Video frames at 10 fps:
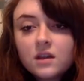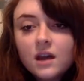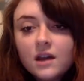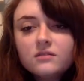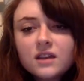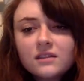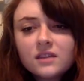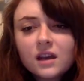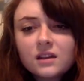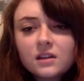I don't get
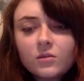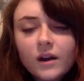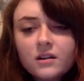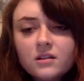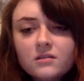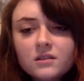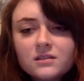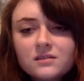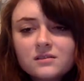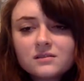that. Like, why are you
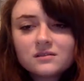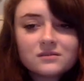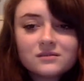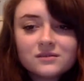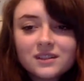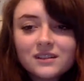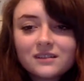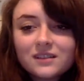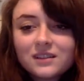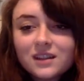guys? I
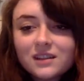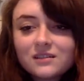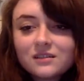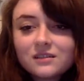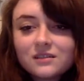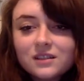don't get that at all.